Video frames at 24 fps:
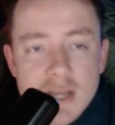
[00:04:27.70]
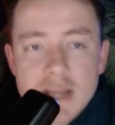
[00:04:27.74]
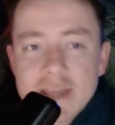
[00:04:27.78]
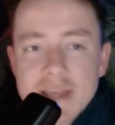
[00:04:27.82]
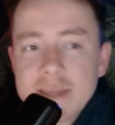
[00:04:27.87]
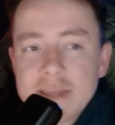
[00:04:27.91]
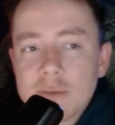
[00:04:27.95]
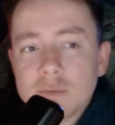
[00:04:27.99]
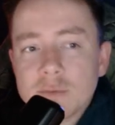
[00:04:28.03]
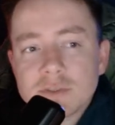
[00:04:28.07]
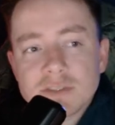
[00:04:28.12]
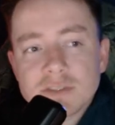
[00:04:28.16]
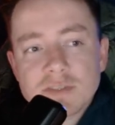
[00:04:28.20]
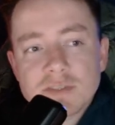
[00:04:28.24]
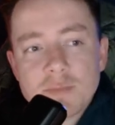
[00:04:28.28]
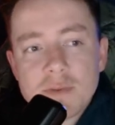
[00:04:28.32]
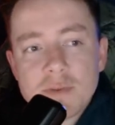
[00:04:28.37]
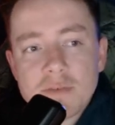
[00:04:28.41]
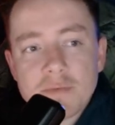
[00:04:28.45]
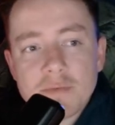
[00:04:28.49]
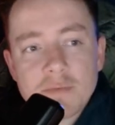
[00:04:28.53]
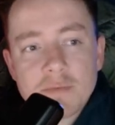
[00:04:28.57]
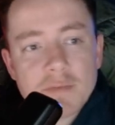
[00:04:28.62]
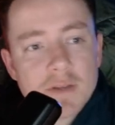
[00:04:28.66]
it would just be
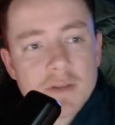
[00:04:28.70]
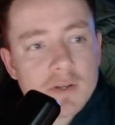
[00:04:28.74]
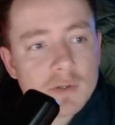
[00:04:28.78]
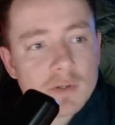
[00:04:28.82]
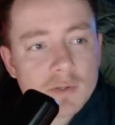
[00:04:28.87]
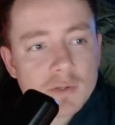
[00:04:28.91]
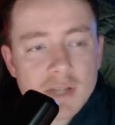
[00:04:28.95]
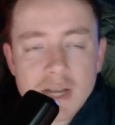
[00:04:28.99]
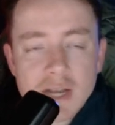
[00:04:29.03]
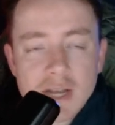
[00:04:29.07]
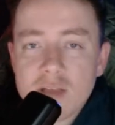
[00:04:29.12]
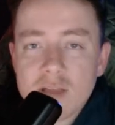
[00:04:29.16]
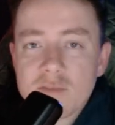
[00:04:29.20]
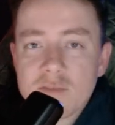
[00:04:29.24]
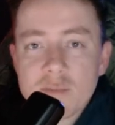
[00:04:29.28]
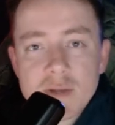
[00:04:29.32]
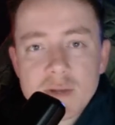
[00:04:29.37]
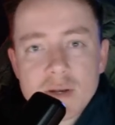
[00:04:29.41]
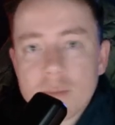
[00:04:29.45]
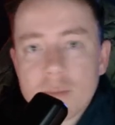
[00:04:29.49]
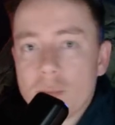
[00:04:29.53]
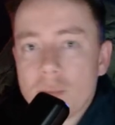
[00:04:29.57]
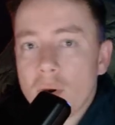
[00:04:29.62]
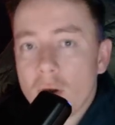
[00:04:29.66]
filled. And I've been
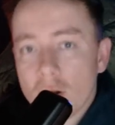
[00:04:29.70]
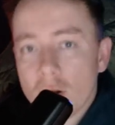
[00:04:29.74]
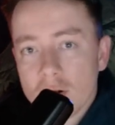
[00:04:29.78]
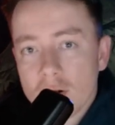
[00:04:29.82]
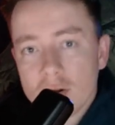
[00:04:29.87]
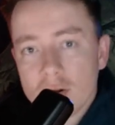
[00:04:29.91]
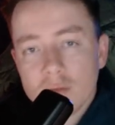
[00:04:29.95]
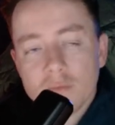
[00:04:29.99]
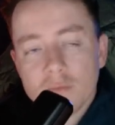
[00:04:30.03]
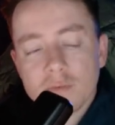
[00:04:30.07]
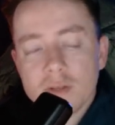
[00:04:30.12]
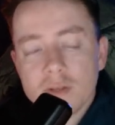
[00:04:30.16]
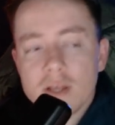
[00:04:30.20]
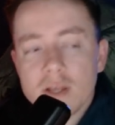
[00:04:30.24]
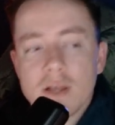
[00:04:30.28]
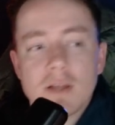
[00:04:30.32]
a part of